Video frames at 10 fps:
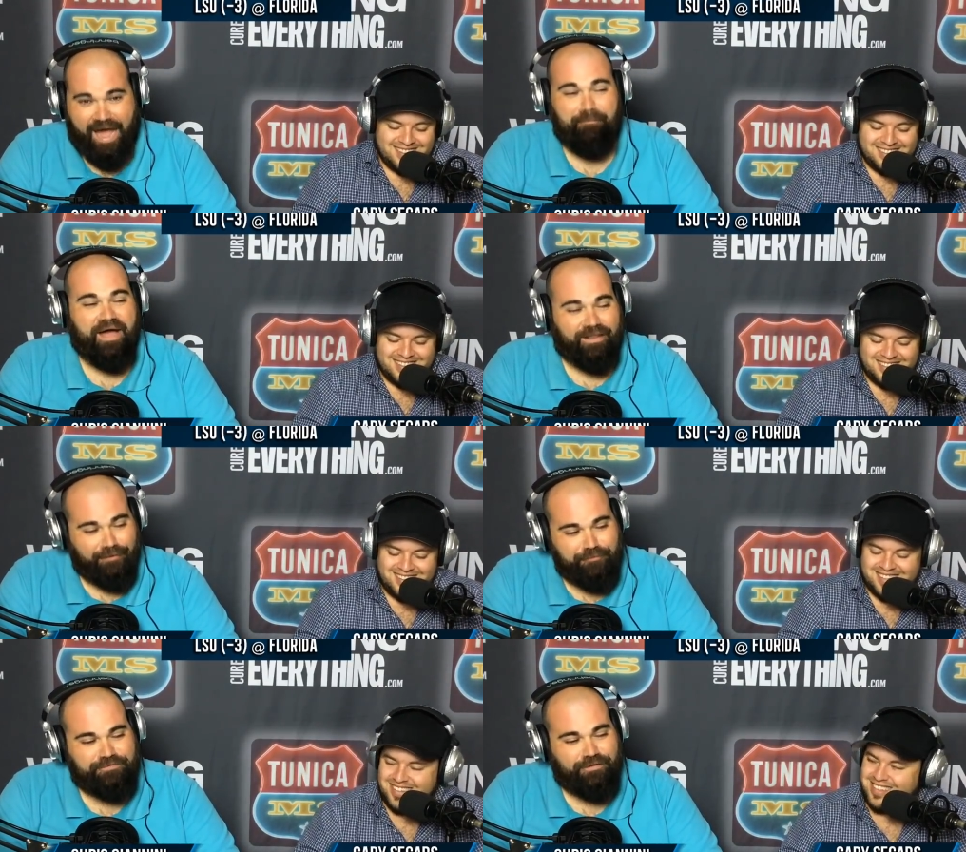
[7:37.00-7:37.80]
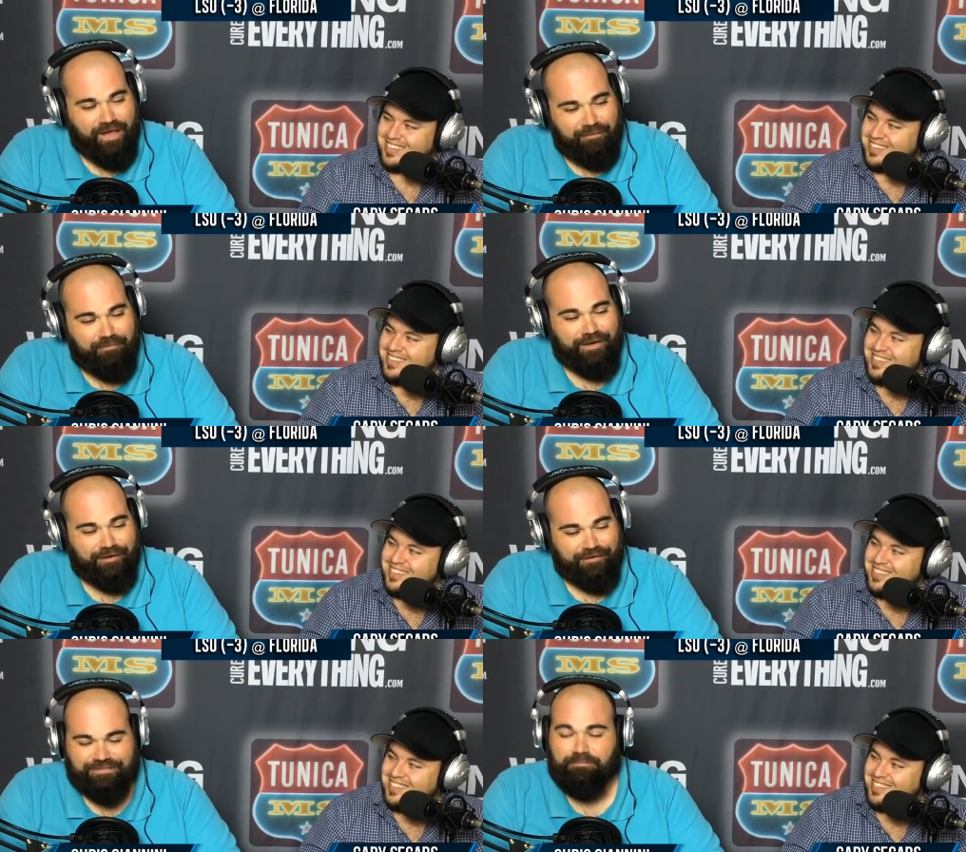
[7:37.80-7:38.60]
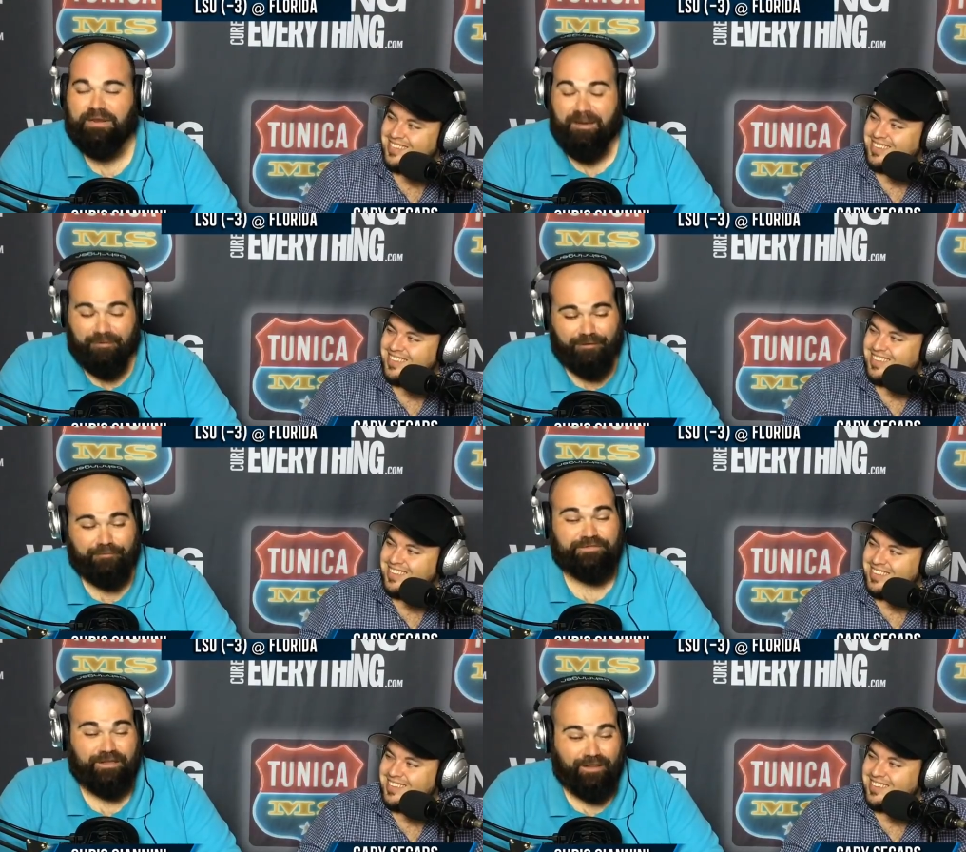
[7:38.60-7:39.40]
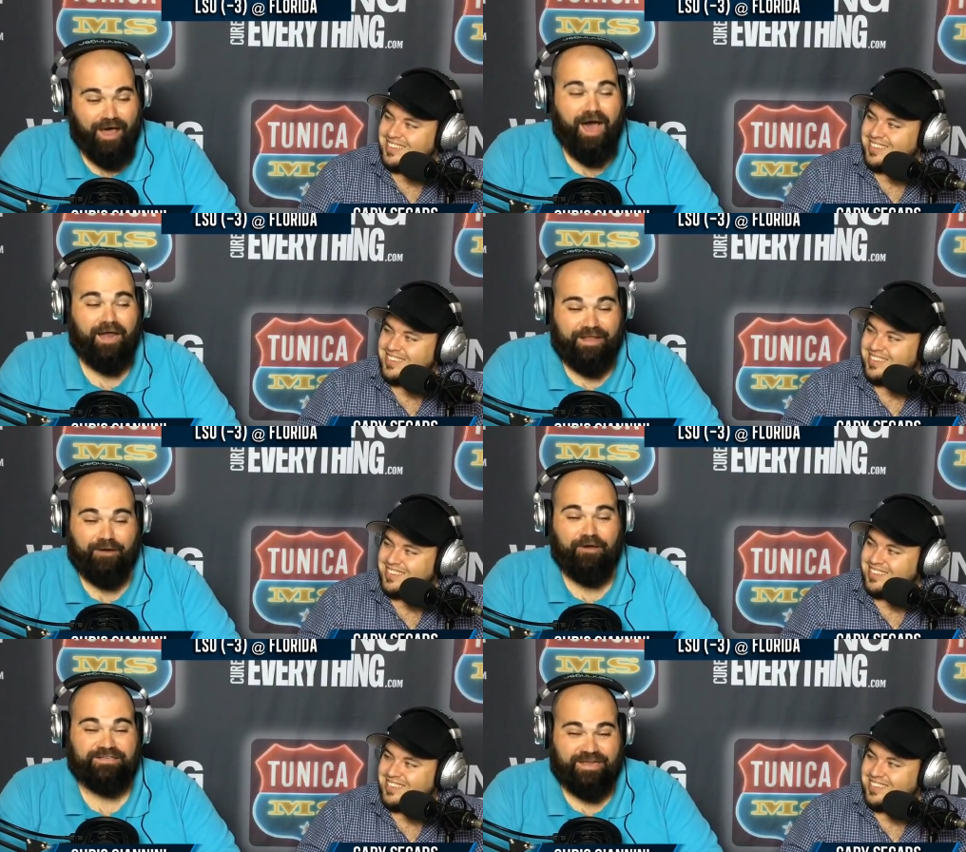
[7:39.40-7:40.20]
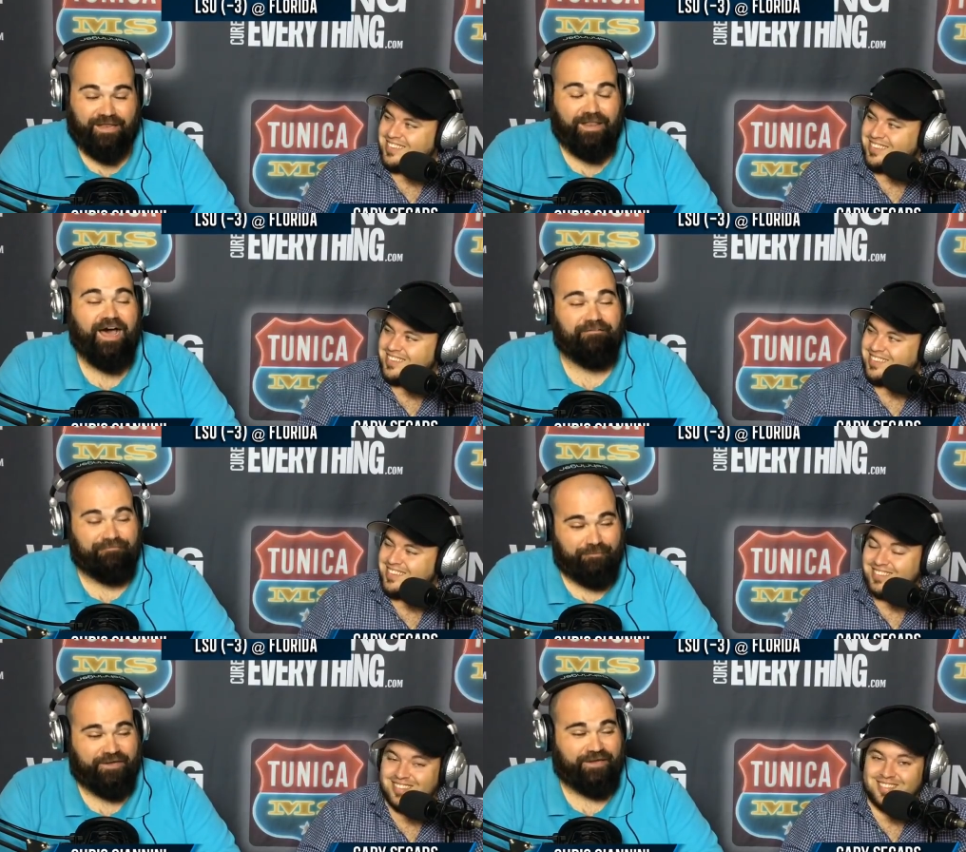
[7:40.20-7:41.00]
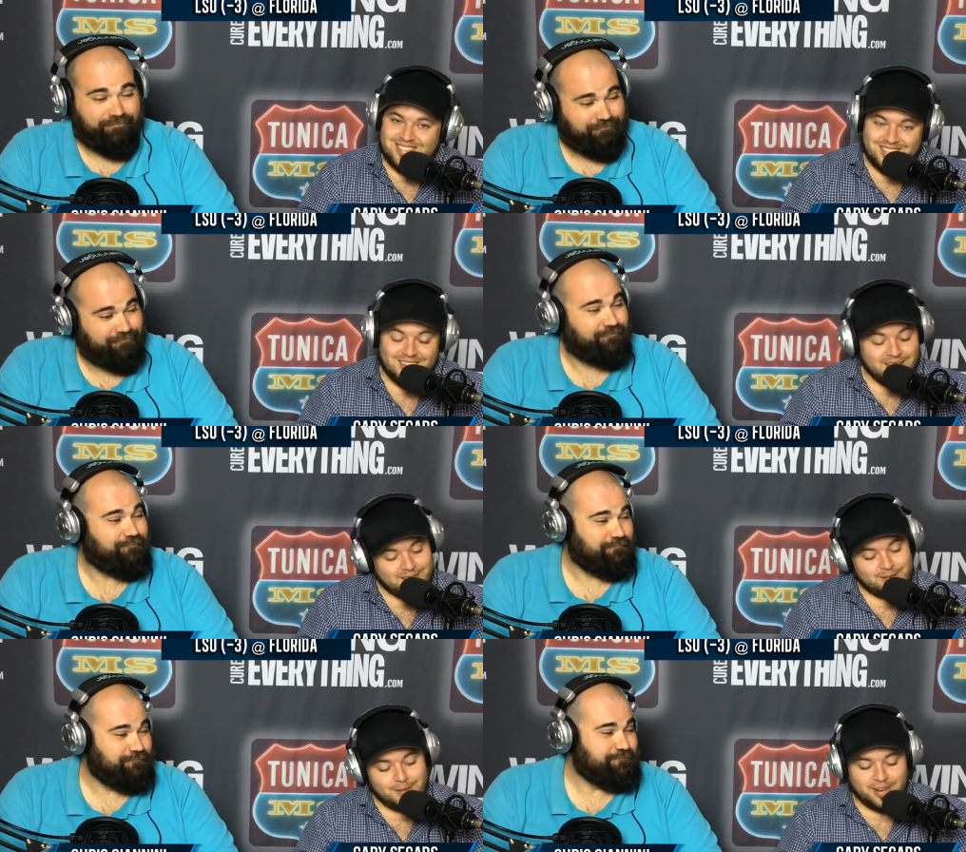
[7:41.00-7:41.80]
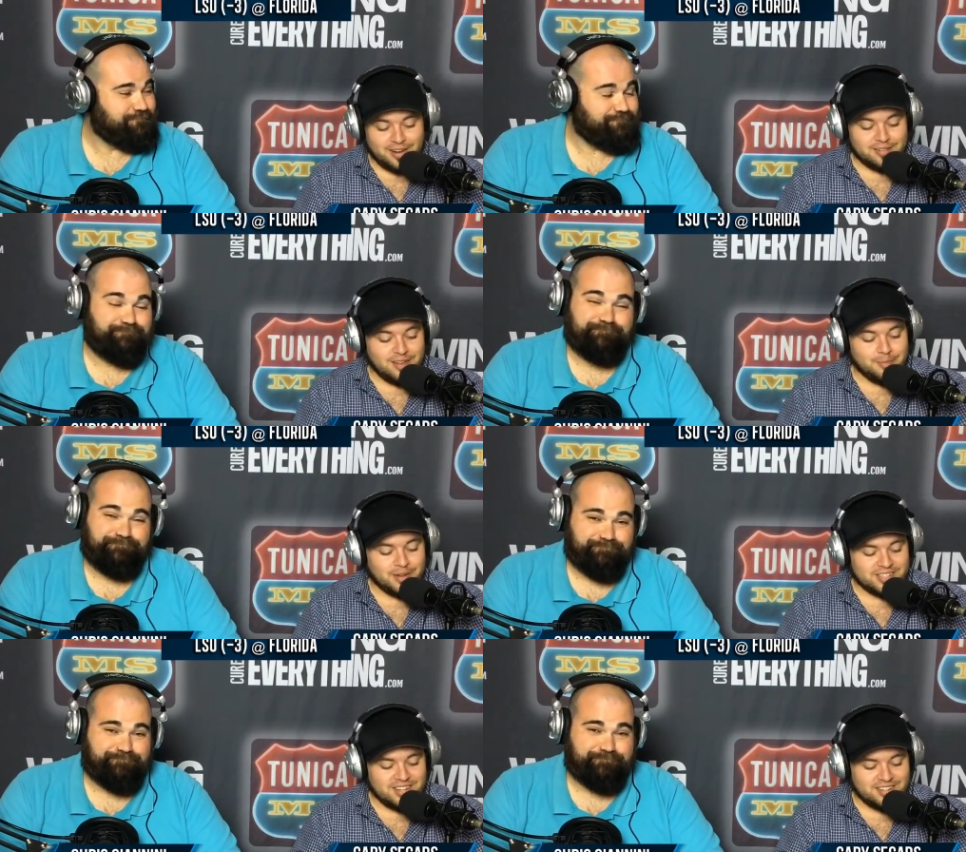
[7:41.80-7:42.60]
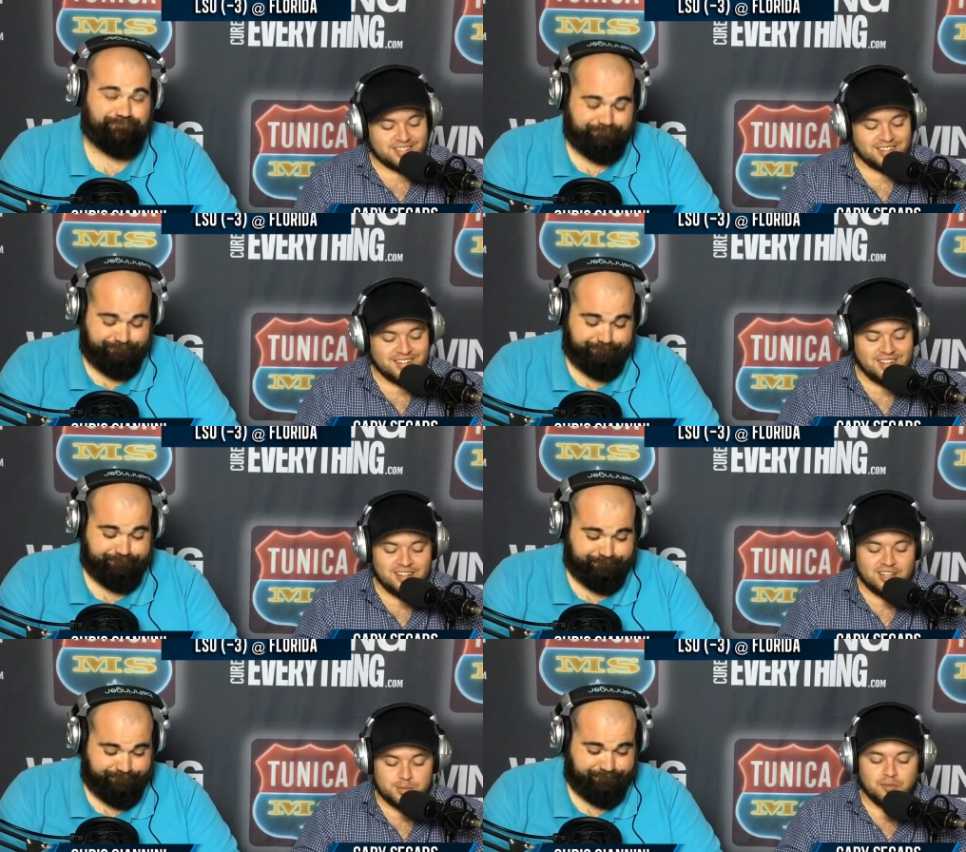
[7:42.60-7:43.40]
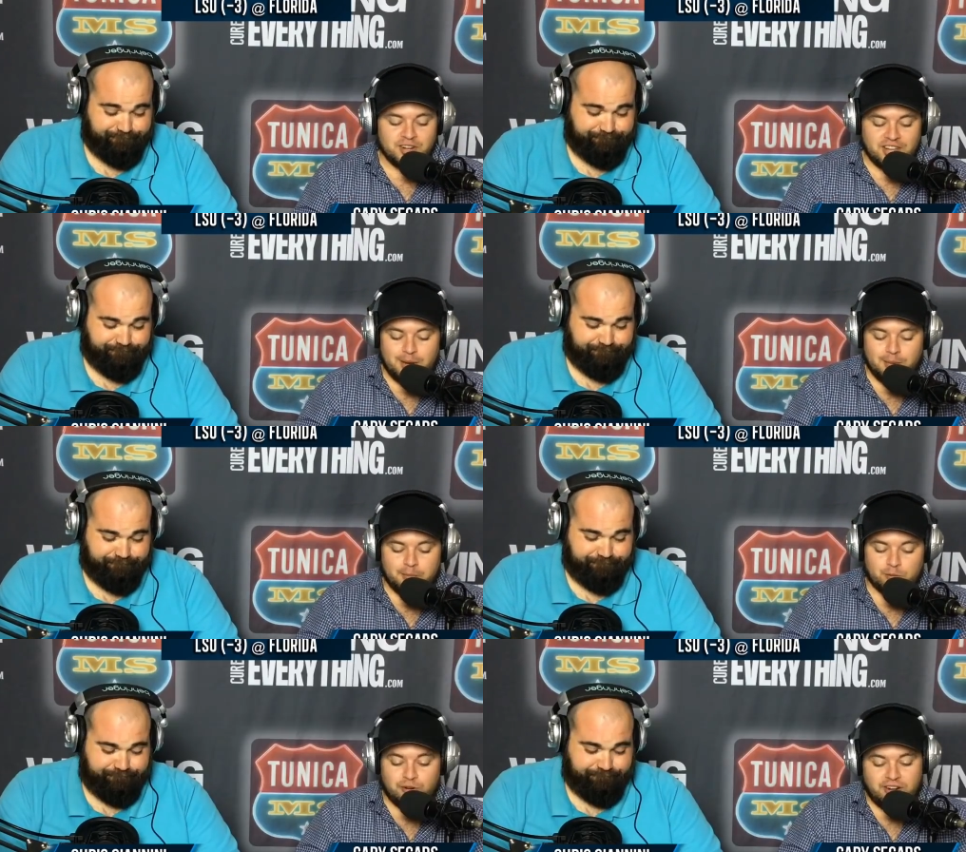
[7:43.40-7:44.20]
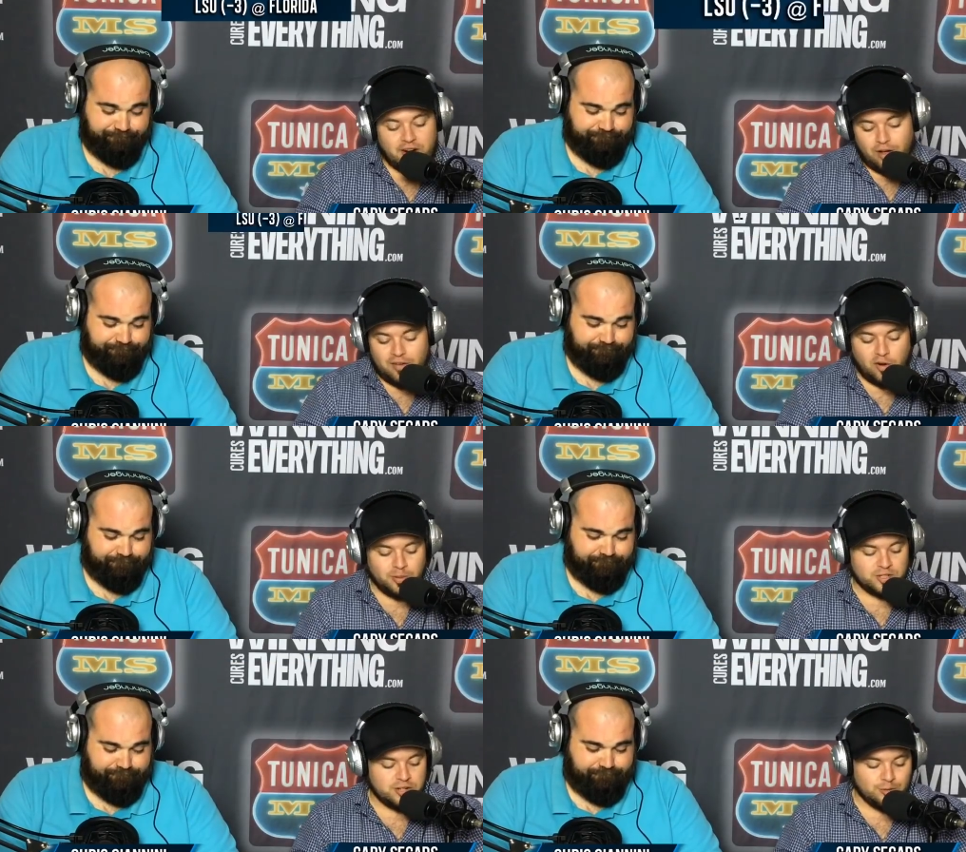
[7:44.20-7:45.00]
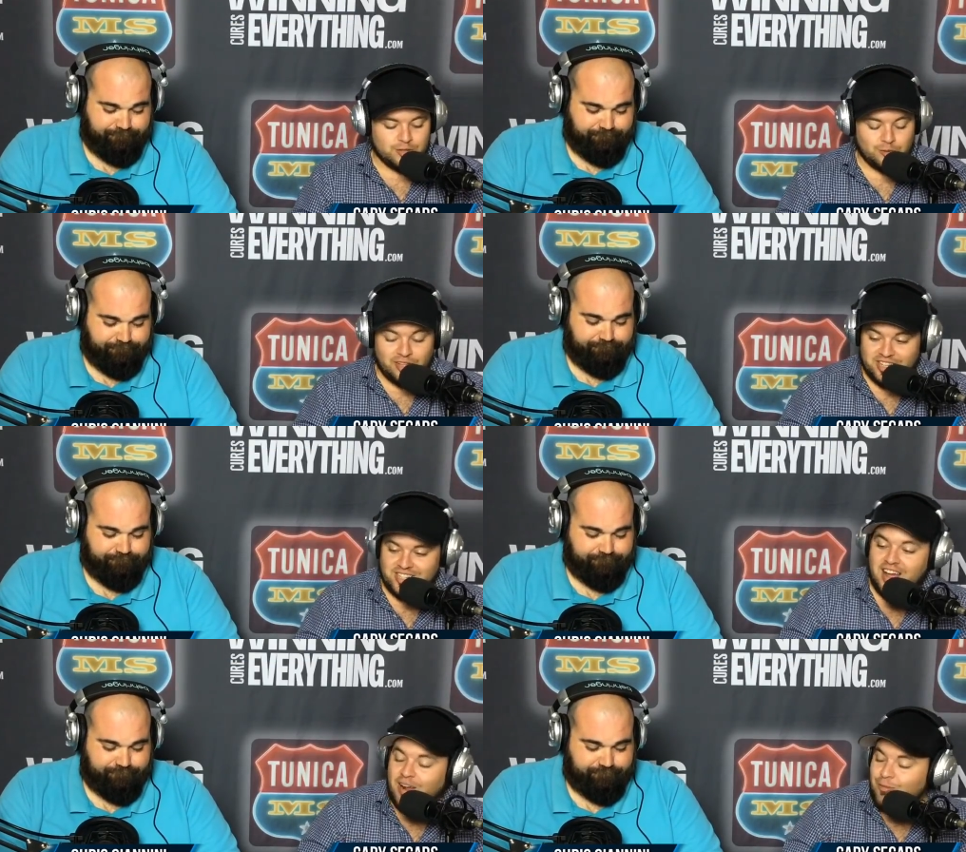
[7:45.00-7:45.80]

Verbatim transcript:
Speaker 1: I might lose a lot of money on this, but I'm gonna lose a lot. They're gonna have to take a lot from me.
Speaker 2: That, I mean, that, that makes sense. Let's move into game number three. I don't have a whole bunch of notes on these. I, I